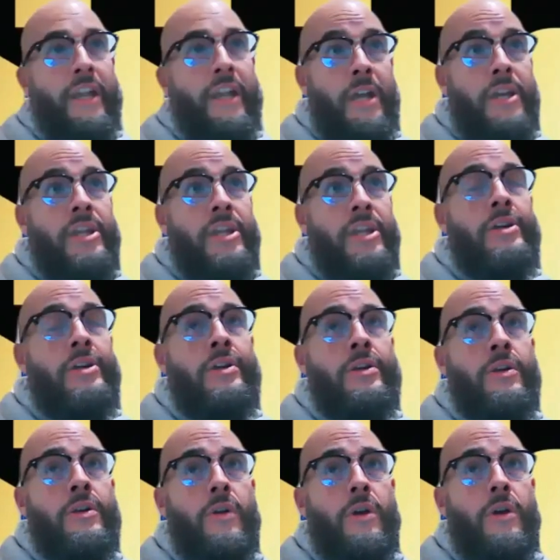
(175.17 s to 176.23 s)
got
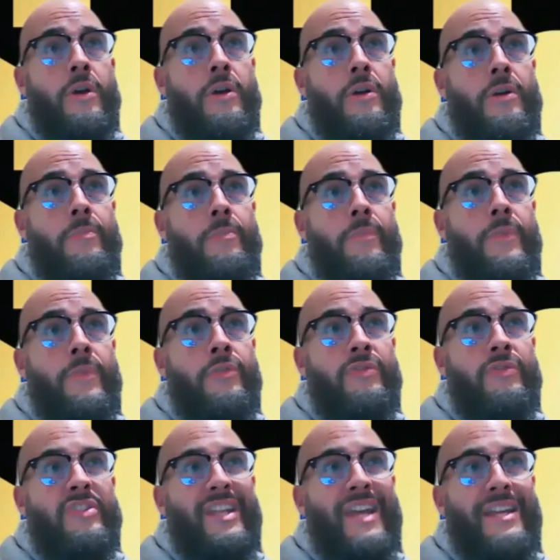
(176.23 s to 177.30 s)
here, this
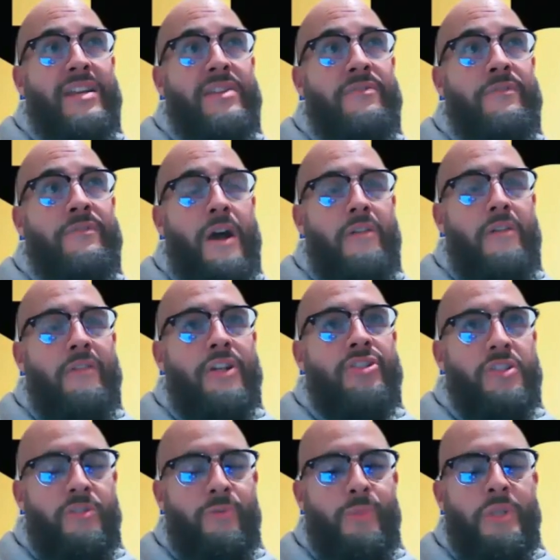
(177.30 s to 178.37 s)
was 95. I
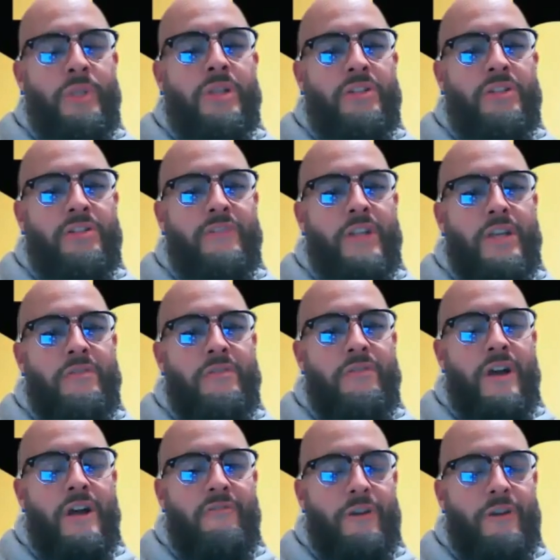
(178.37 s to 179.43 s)
should have been class of
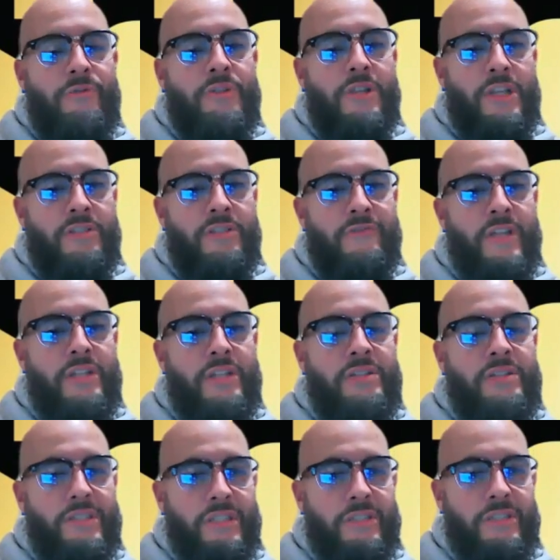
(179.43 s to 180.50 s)
95. I was class of
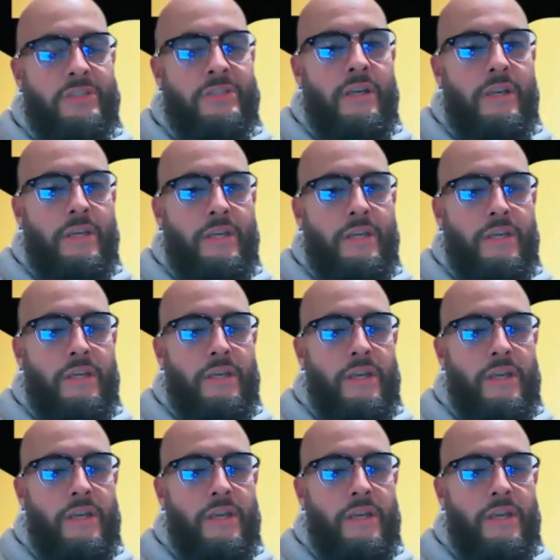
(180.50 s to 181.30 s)
96. And